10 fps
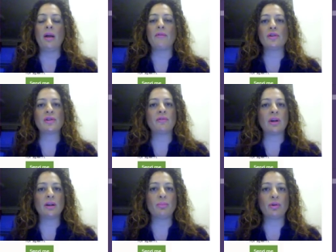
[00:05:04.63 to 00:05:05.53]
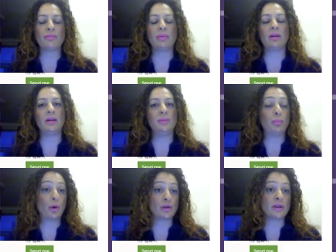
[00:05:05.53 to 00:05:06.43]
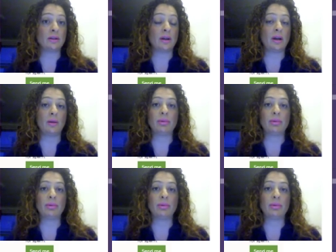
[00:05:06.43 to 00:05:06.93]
Those are very important